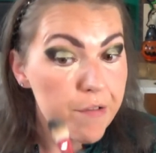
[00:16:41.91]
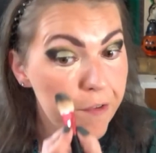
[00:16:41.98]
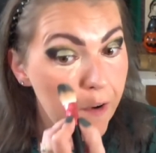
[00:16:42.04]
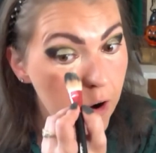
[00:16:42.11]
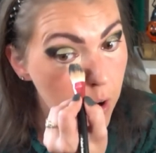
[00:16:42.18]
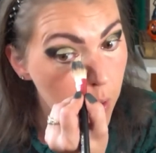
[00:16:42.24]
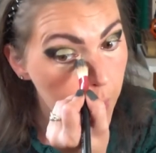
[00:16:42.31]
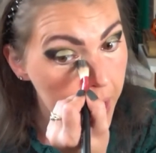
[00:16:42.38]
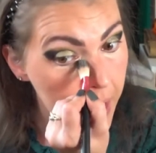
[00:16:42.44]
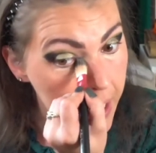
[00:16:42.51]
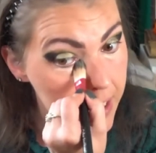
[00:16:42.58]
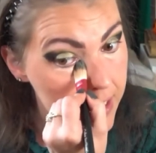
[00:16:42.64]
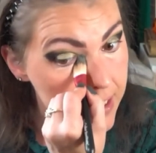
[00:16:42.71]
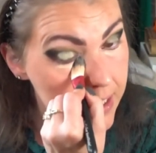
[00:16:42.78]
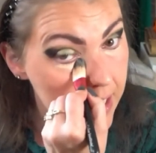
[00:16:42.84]
Following
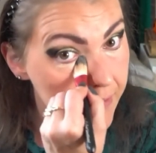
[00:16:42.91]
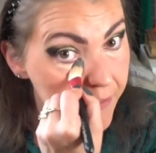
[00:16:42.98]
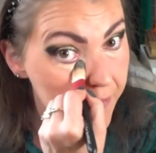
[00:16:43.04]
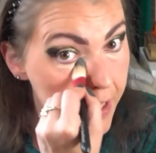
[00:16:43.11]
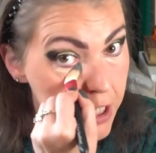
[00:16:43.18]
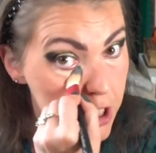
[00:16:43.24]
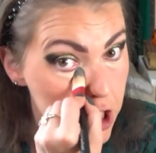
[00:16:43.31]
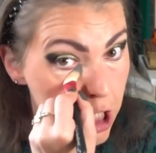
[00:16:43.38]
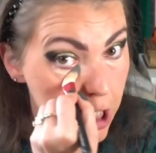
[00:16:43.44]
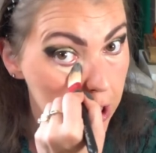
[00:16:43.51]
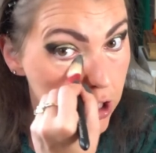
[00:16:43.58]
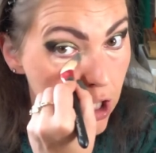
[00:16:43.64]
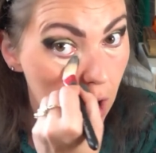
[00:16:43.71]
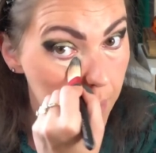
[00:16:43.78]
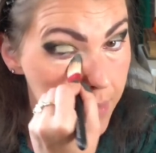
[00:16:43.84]
his
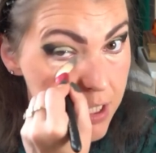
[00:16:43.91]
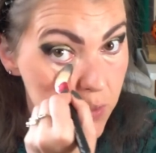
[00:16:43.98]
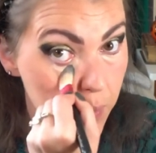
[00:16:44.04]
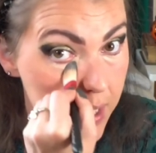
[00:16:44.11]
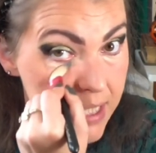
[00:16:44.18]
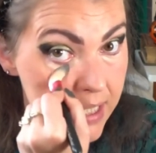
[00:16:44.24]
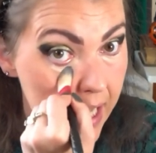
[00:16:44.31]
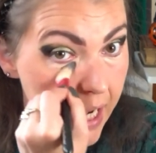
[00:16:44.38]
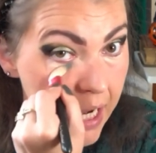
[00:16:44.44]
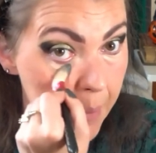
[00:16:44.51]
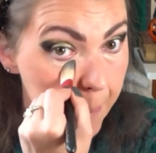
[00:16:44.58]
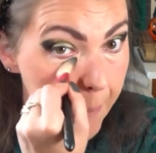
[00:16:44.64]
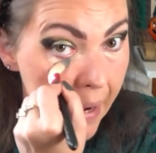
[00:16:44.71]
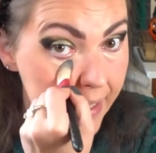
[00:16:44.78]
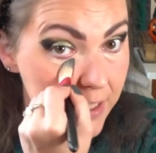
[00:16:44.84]
conviction, Thomas was
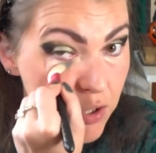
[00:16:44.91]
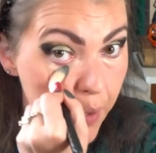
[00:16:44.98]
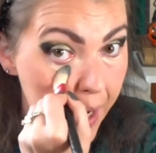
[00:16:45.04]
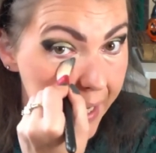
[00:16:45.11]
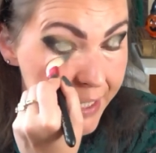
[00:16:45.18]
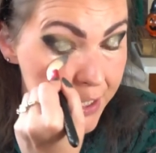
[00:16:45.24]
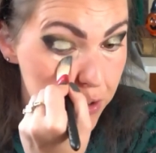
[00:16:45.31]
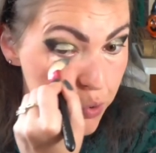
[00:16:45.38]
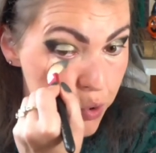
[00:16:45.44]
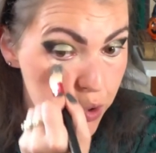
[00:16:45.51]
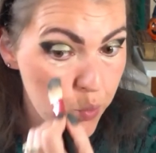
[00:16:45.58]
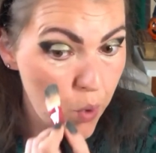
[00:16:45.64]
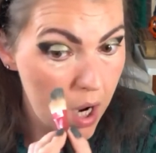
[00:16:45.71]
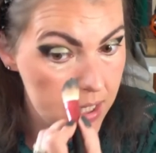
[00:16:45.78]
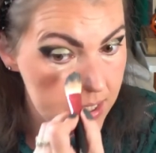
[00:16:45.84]
taken by train to
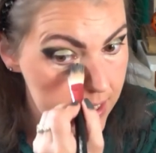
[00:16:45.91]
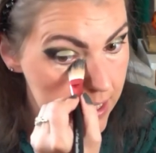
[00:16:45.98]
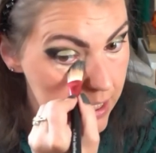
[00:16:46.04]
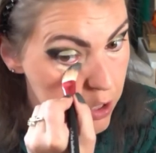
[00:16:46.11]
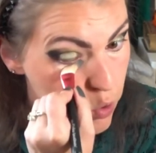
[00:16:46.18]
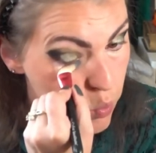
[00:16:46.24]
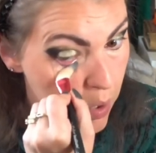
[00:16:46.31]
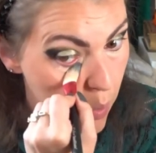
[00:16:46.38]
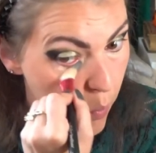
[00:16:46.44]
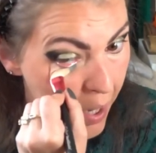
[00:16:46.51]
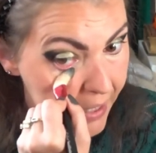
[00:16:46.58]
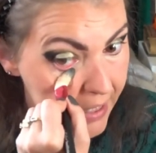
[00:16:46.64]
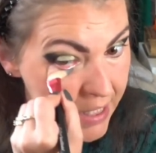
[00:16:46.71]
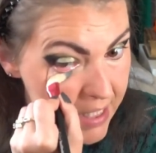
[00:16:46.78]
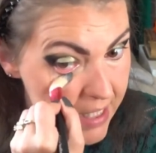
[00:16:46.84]
Swansea to
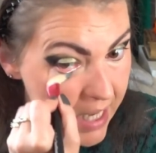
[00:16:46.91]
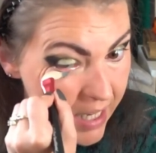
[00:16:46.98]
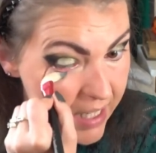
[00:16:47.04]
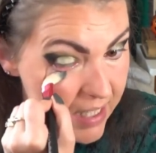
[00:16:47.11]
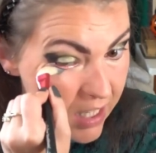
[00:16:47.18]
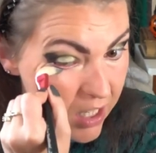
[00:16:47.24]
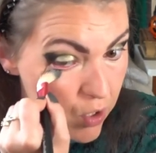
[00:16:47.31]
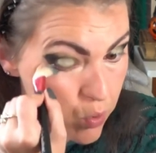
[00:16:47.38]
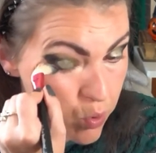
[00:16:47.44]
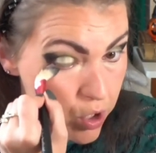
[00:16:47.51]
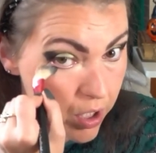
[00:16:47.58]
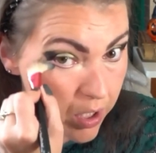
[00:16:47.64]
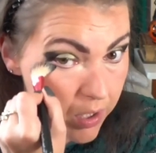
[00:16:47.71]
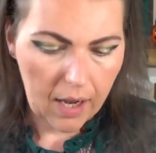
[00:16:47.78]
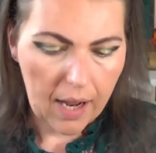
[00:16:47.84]
await his execution.